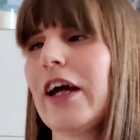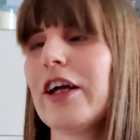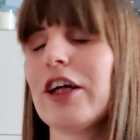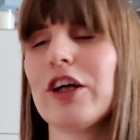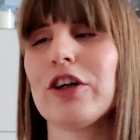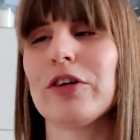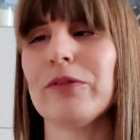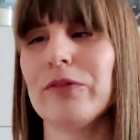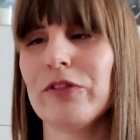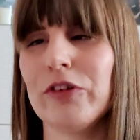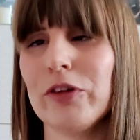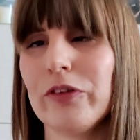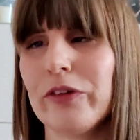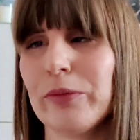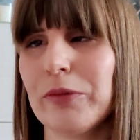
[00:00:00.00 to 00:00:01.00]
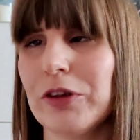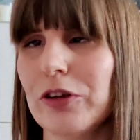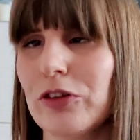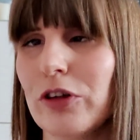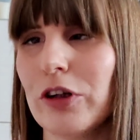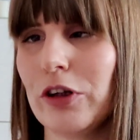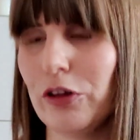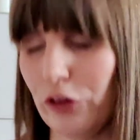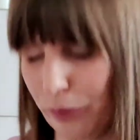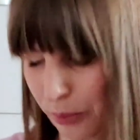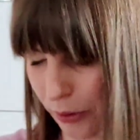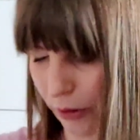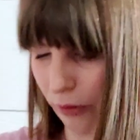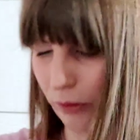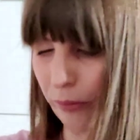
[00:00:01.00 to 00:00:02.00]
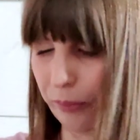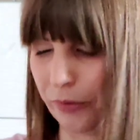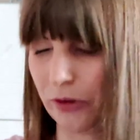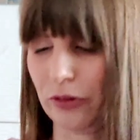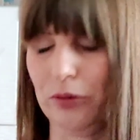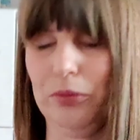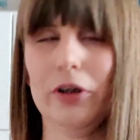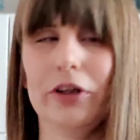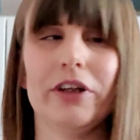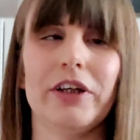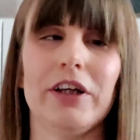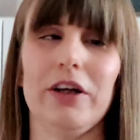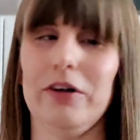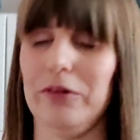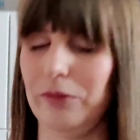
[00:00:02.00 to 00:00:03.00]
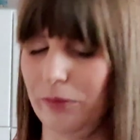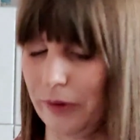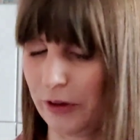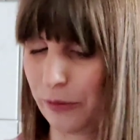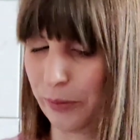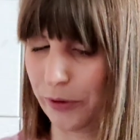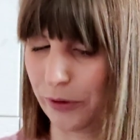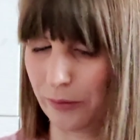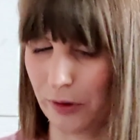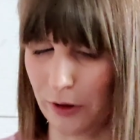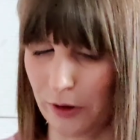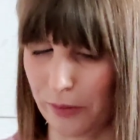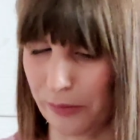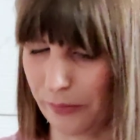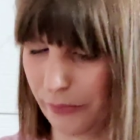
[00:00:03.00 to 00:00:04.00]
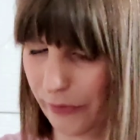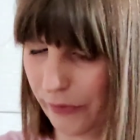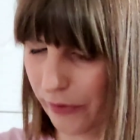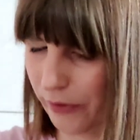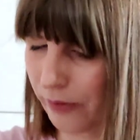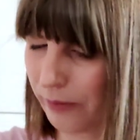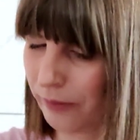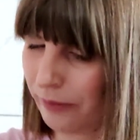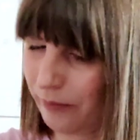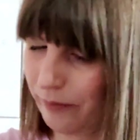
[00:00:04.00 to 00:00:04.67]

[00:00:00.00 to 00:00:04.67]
can get a bit confusing when you're trying to just put it on, because you're working out where to put your arms